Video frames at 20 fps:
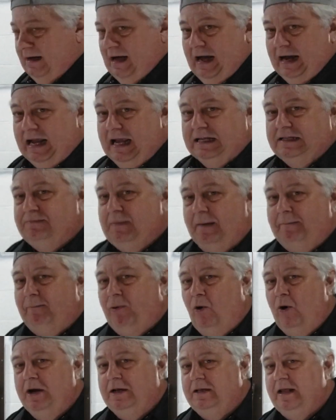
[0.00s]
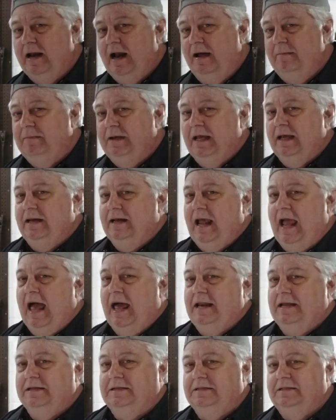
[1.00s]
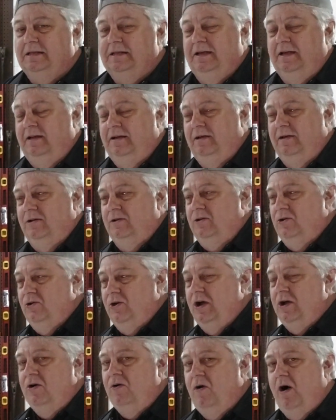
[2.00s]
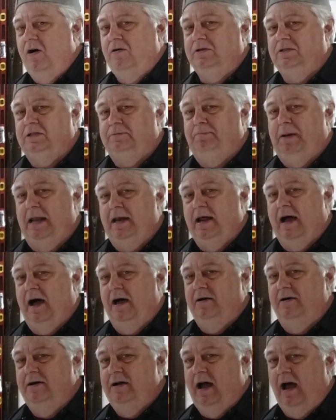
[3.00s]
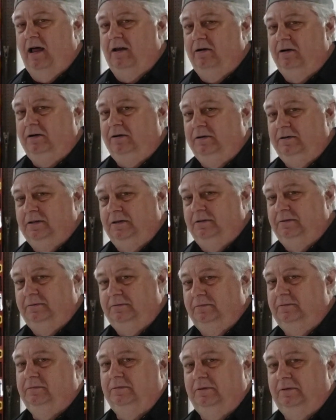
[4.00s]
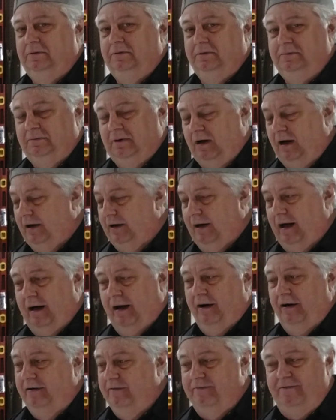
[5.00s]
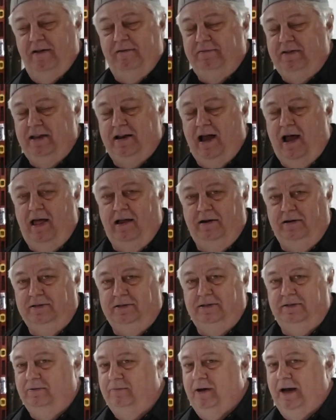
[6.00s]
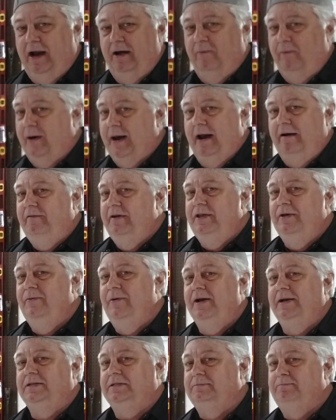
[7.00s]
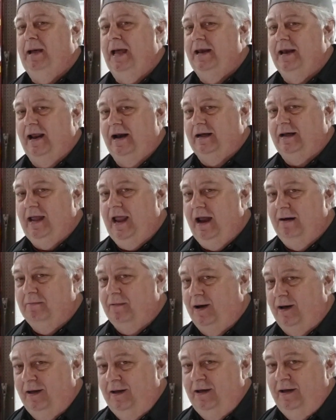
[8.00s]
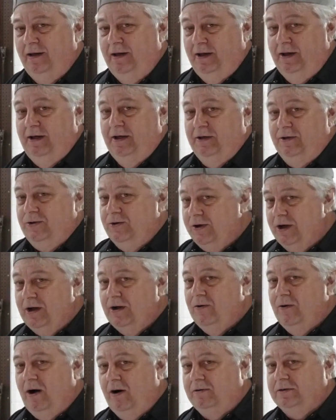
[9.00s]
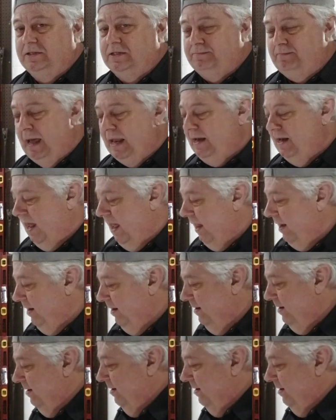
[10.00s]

I guess my point that I'm getting at is you can go out and spend $100 $150, whatever you want to spend on a camera. You can go out and spend that.